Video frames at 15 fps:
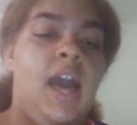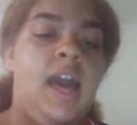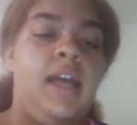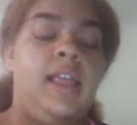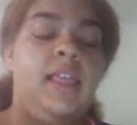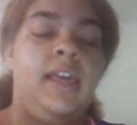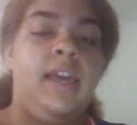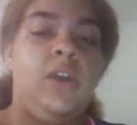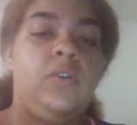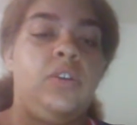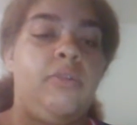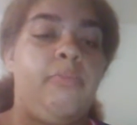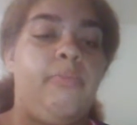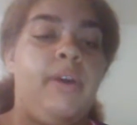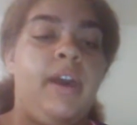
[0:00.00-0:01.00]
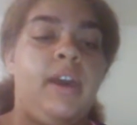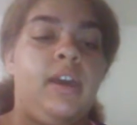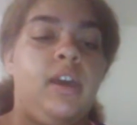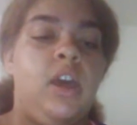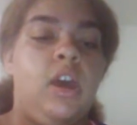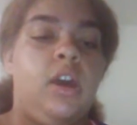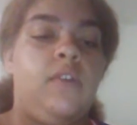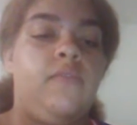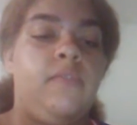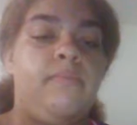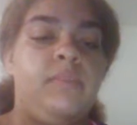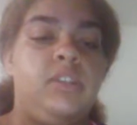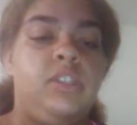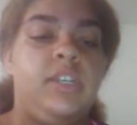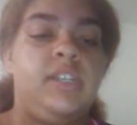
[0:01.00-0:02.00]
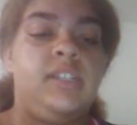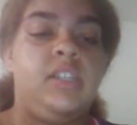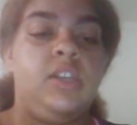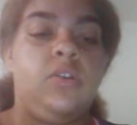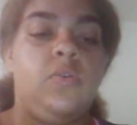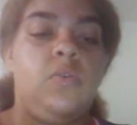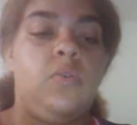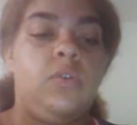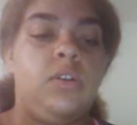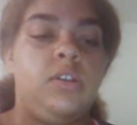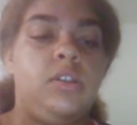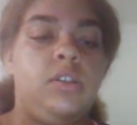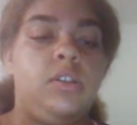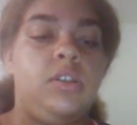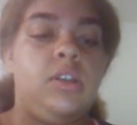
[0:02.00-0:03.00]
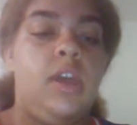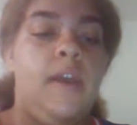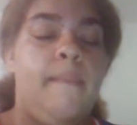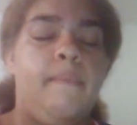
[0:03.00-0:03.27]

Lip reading: I lay on the back of a majestic horse.